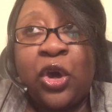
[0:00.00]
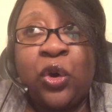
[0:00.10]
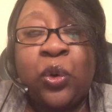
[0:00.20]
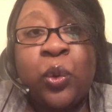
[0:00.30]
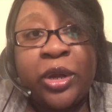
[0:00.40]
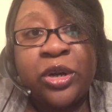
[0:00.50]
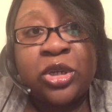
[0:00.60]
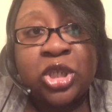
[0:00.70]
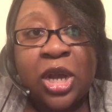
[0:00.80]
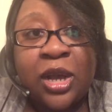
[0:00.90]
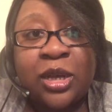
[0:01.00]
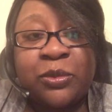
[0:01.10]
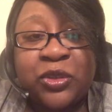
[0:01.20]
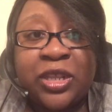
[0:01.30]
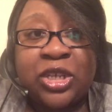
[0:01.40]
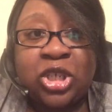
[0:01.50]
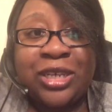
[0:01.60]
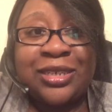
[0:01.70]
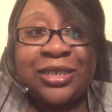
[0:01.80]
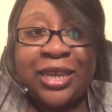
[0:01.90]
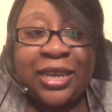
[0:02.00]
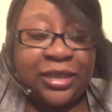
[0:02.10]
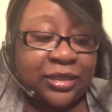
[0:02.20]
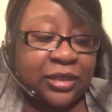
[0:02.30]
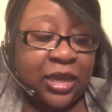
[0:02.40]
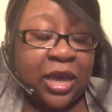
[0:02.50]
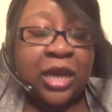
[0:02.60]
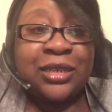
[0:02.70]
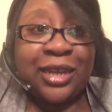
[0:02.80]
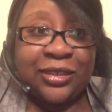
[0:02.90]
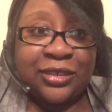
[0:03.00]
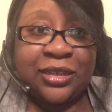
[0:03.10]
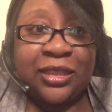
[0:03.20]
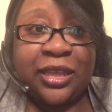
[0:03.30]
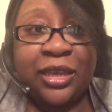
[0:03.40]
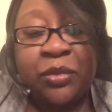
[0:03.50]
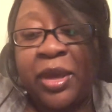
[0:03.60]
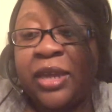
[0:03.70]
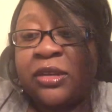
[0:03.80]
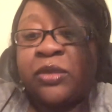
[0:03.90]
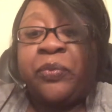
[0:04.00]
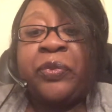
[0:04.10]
who quit her job so that she can date Dustin, the inmate.